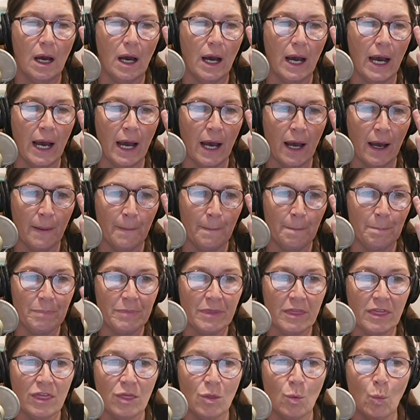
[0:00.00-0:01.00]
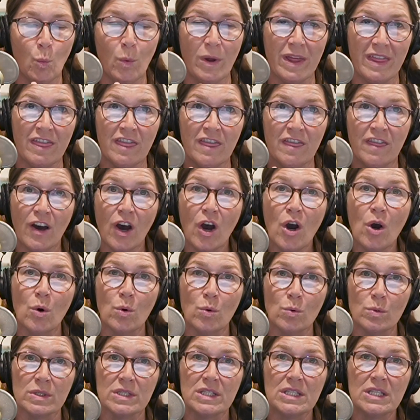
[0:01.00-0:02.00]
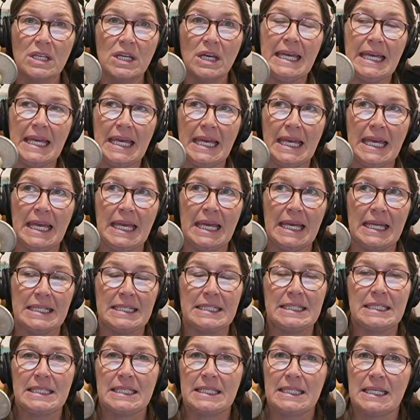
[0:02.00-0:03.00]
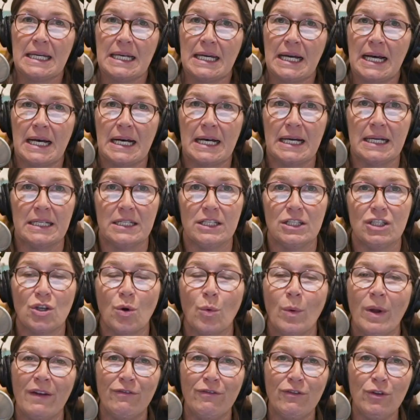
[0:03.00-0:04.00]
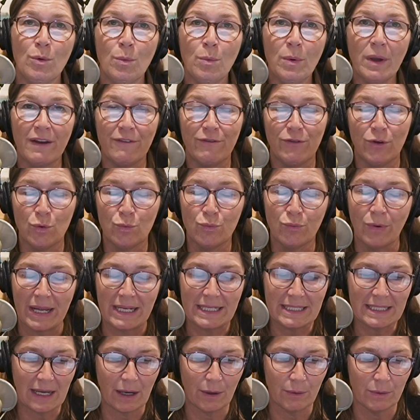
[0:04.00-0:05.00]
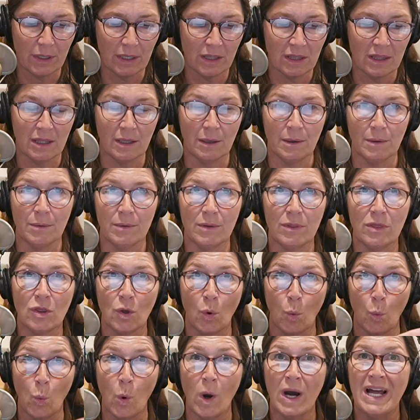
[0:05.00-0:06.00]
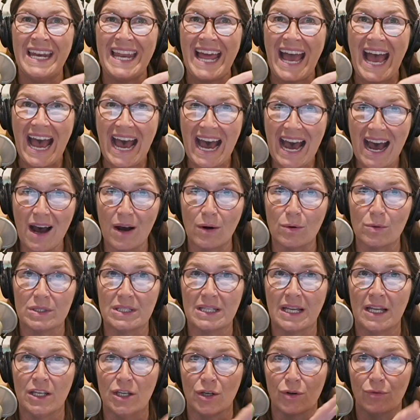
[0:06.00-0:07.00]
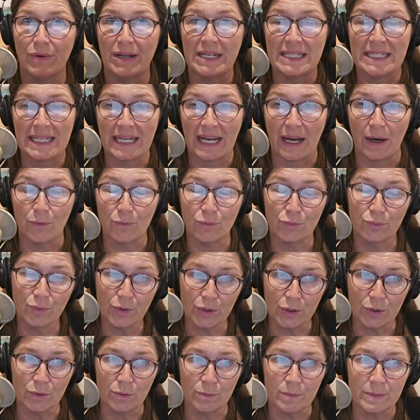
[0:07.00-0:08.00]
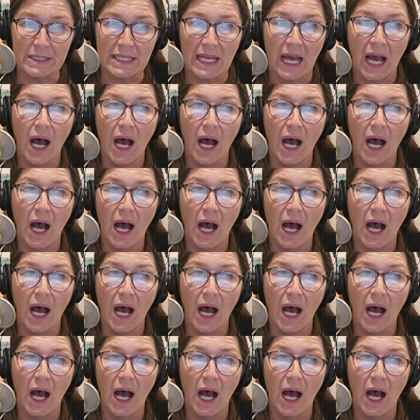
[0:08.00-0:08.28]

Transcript: Um, with those, it, uh, so if you, if you rent out the, the one house and you're renting out rooms,